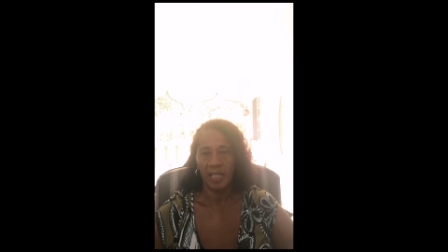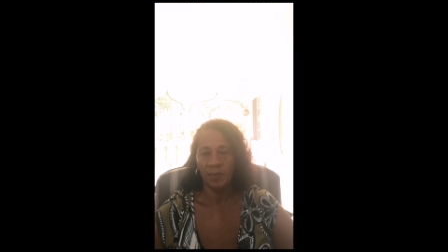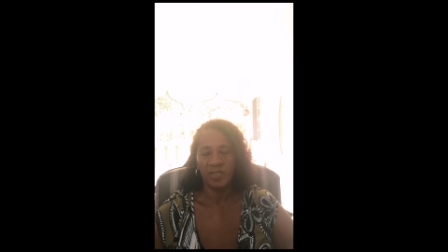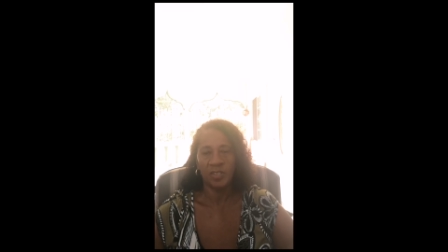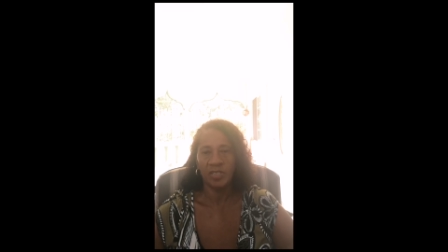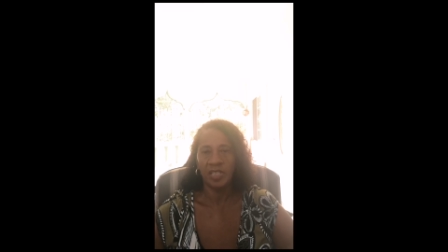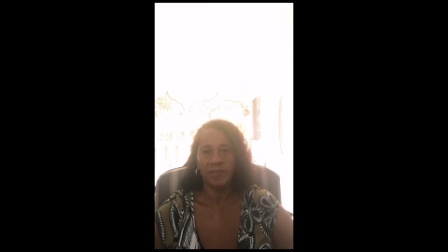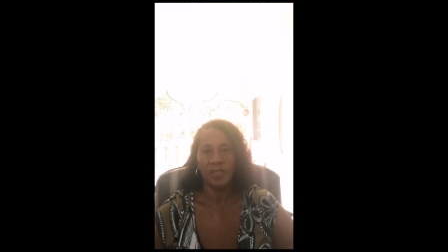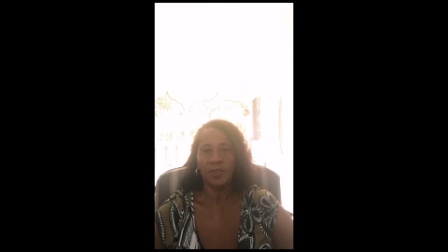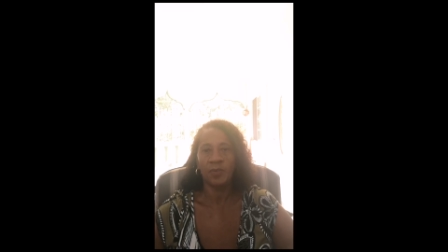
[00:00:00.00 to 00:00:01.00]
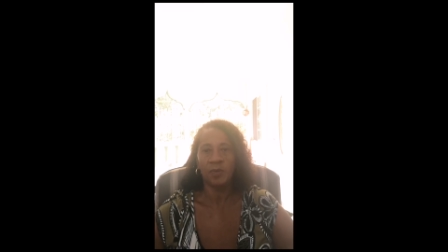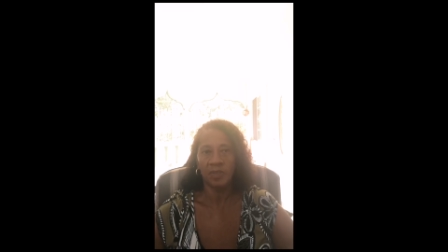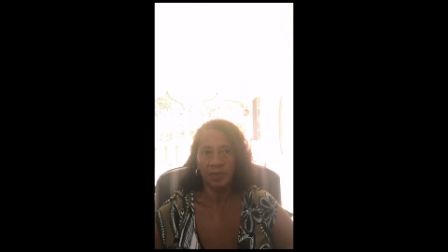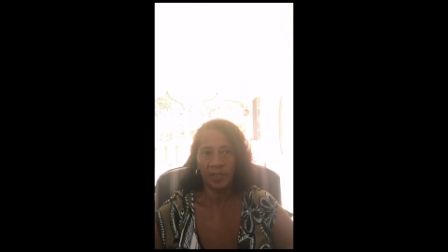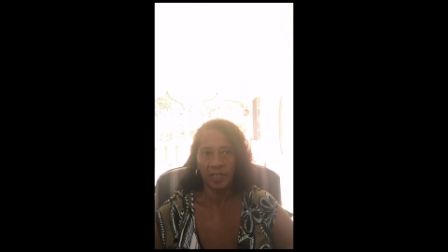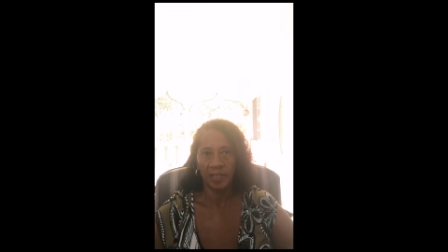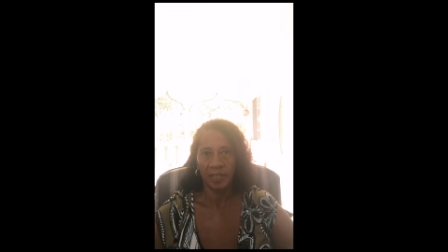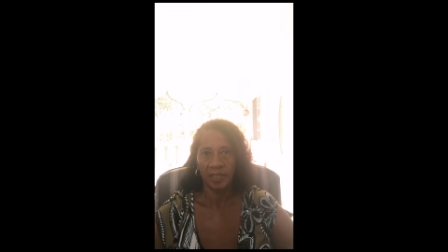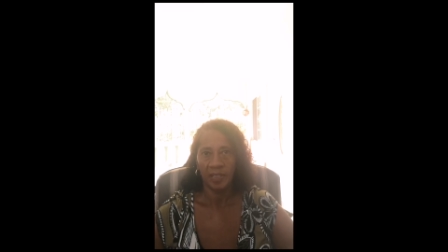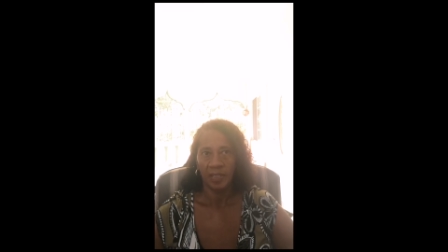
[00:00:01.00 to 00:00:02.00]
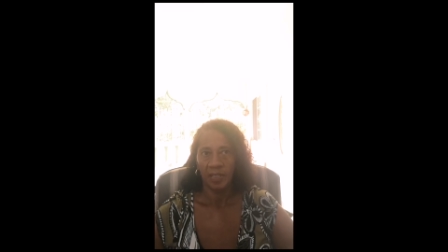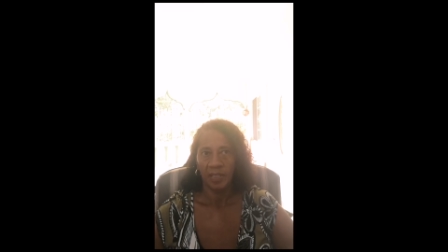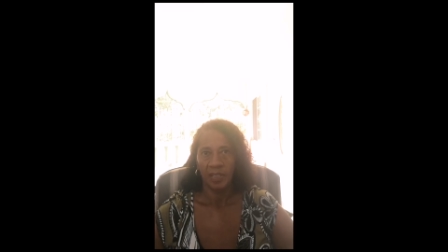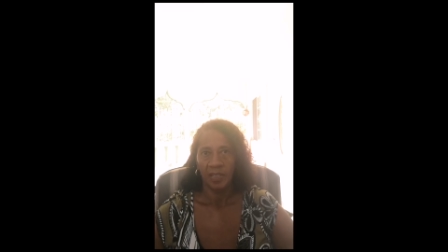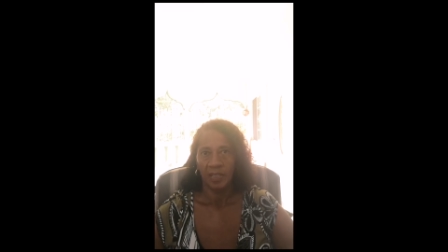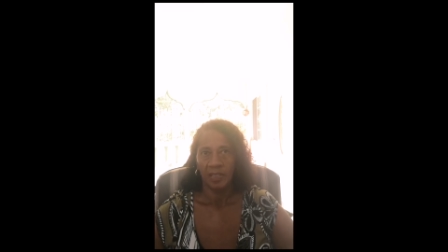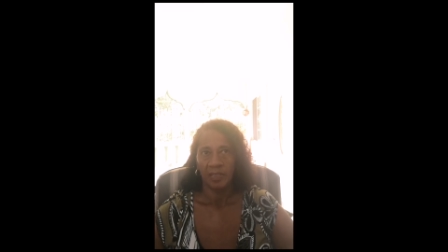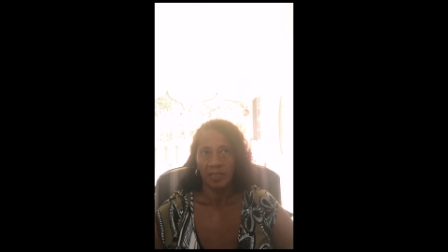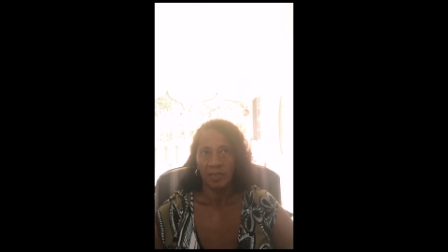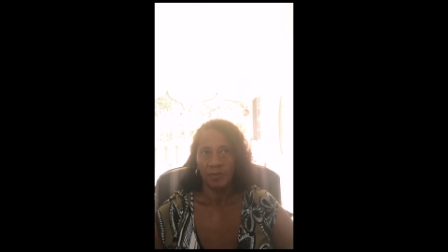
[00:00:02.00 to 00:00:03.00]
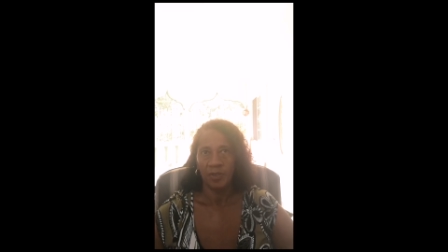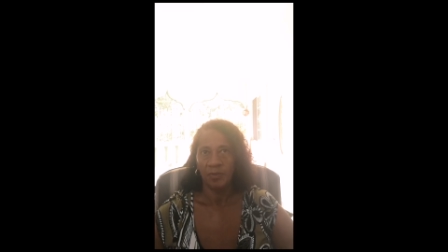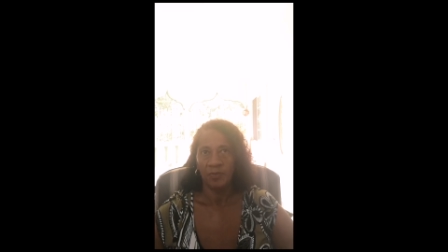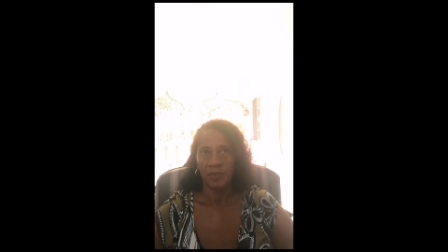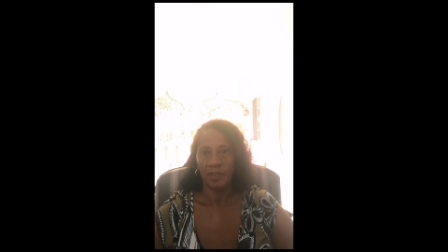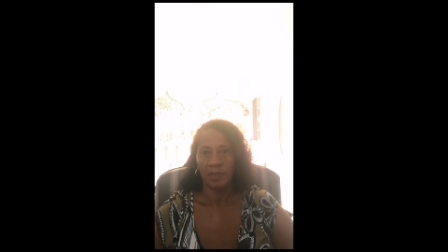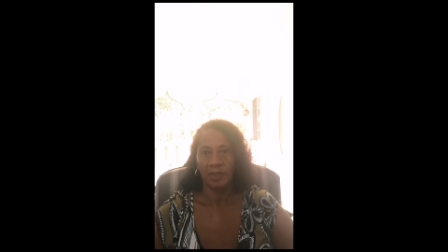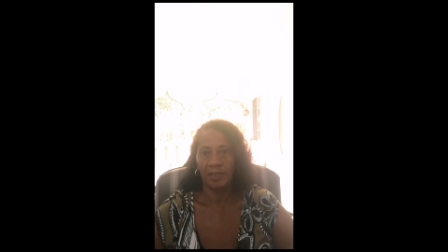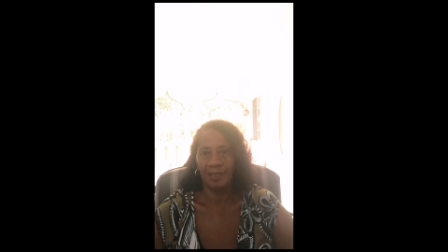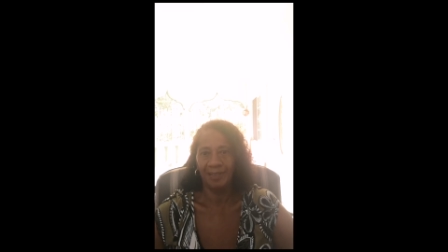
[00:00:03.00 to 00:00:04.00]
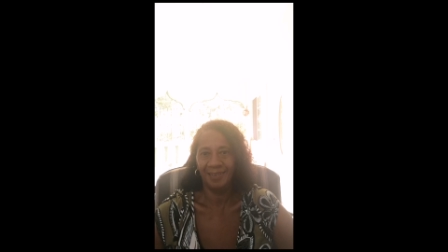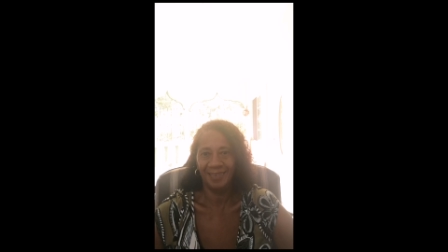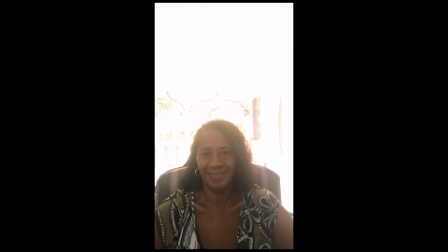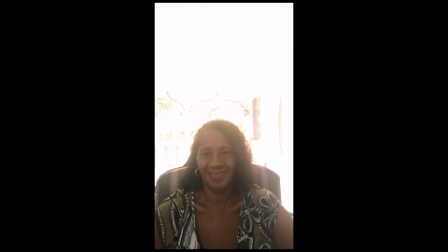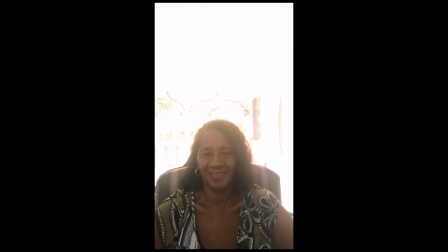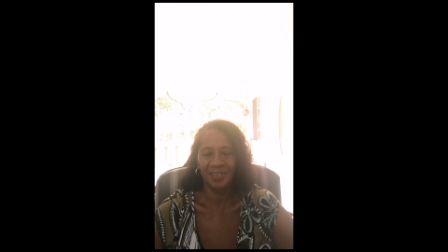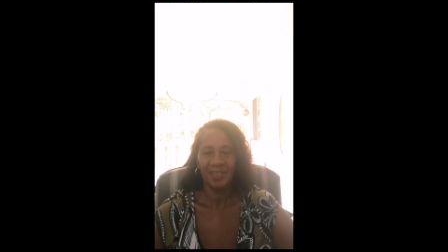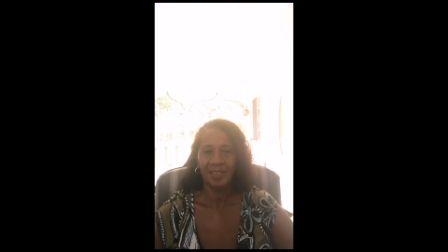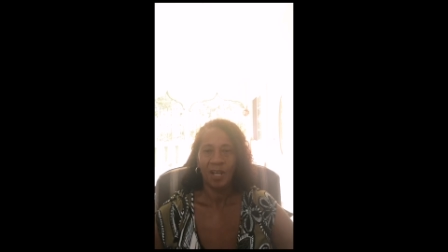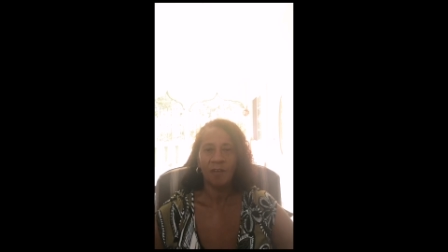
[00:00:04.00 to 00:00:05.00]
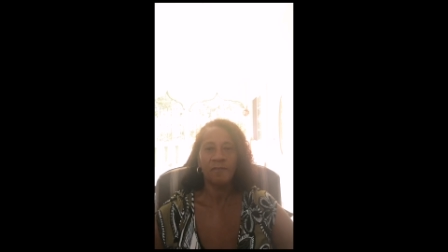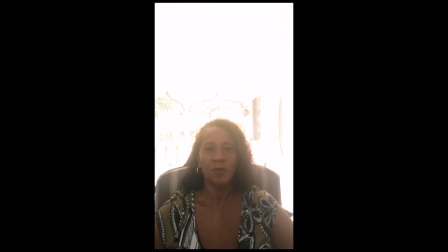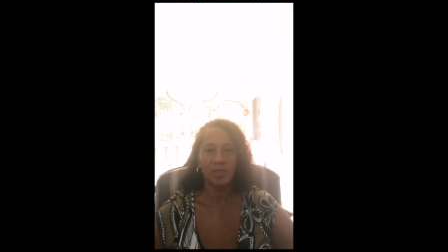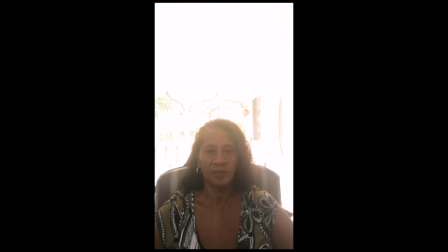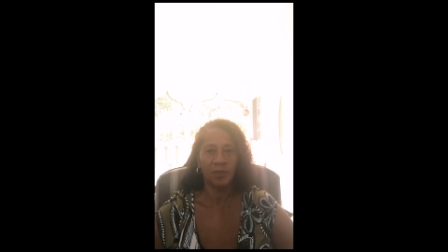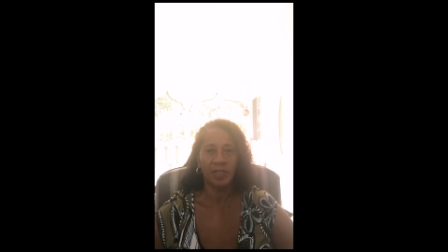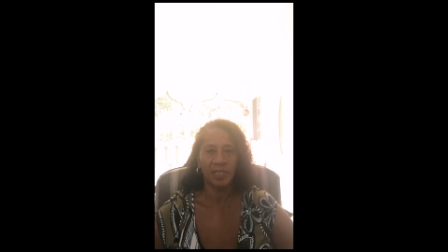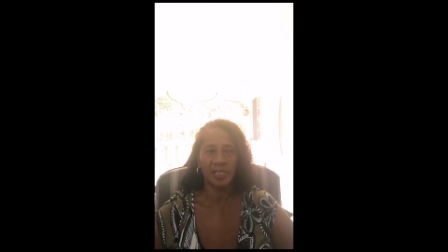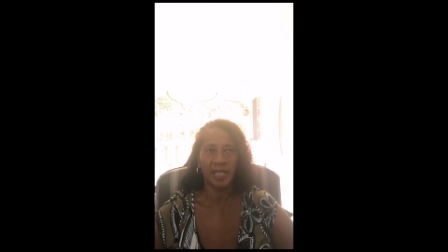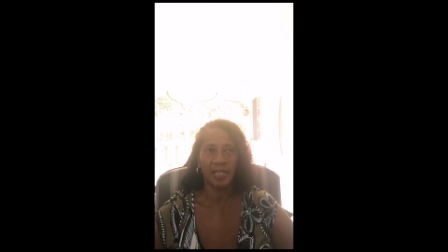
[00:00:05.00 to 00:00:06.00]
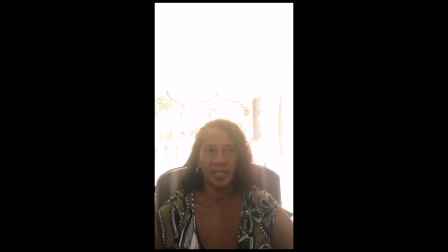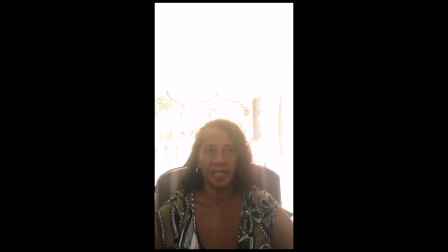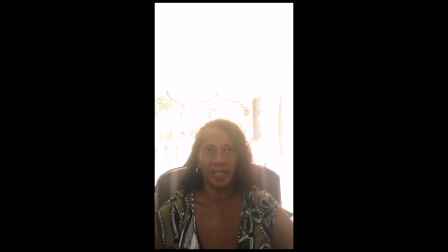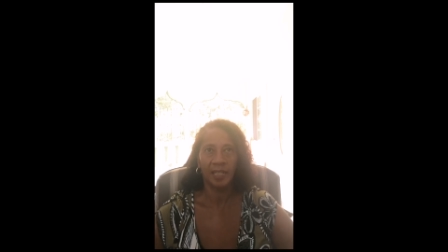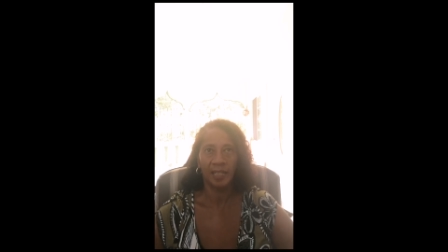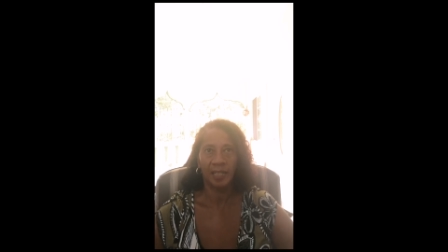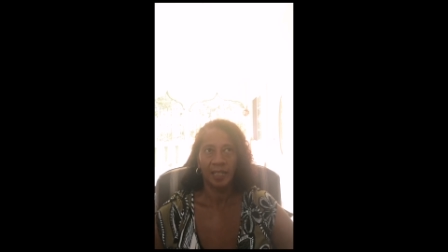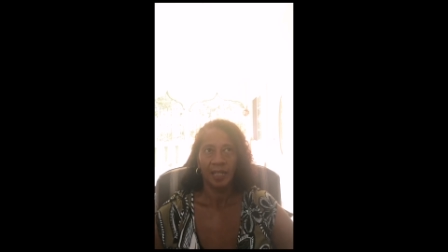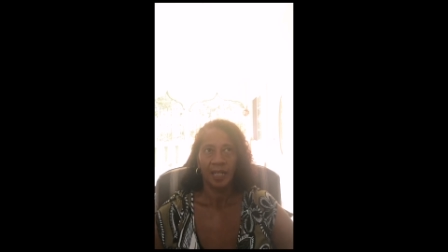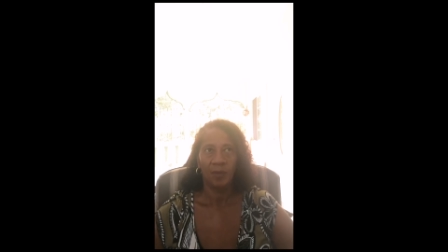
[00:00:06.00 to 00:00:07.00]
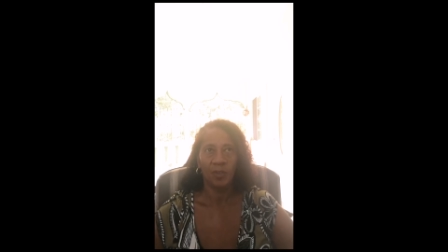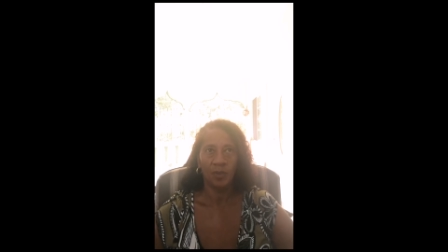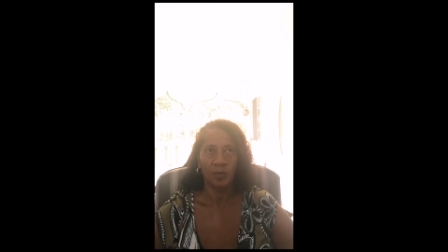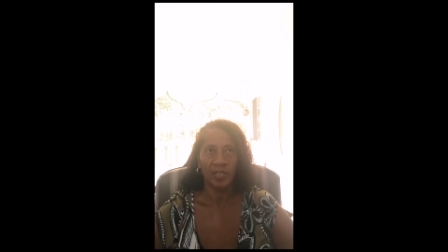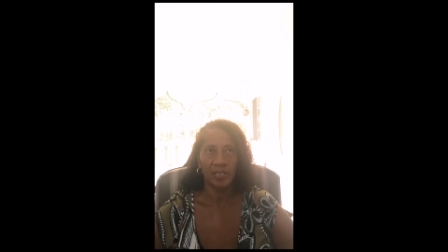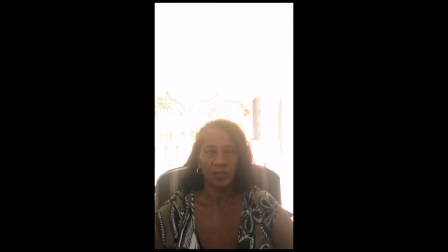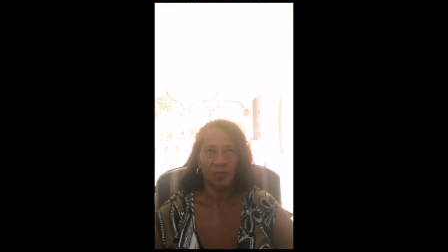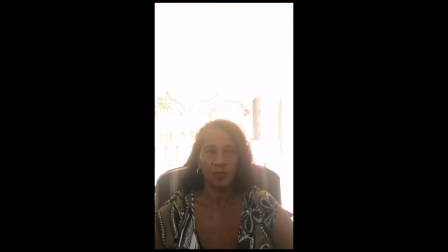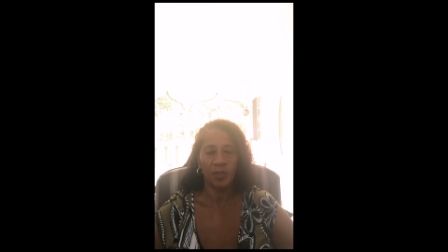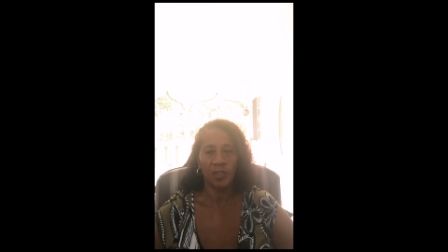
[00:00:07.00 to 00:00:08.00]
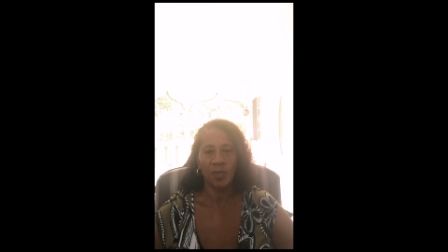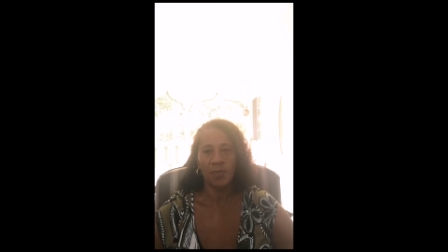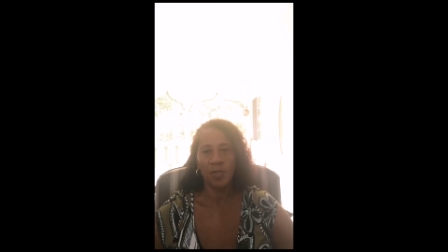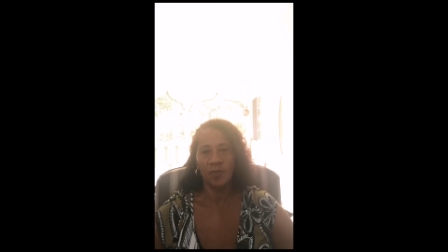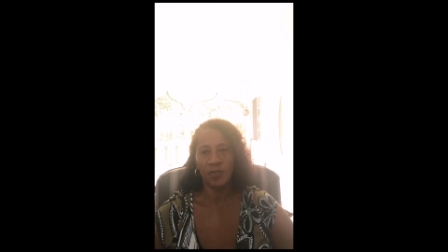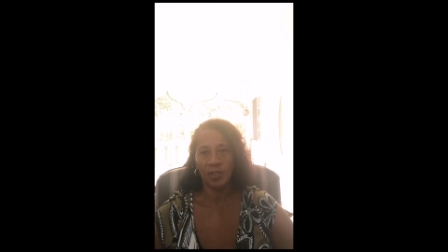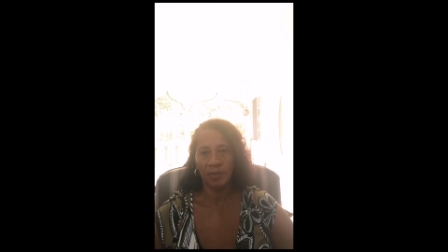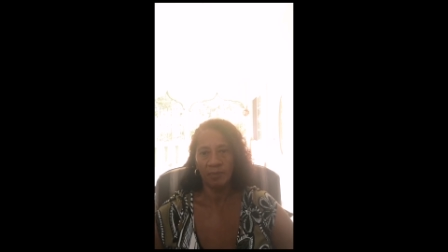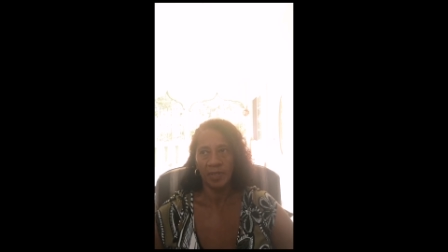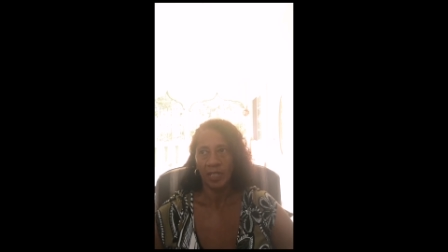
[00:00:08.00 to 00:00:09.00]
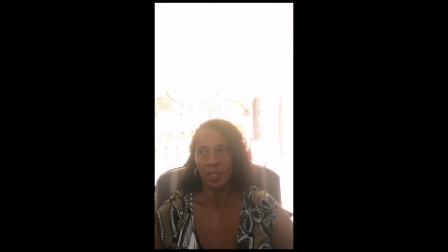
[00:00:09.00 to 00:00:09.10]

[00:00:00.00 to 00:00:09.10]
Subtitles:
It was just even the thought of it, to move like a 40-foot container. We got all that stuff and we got to move them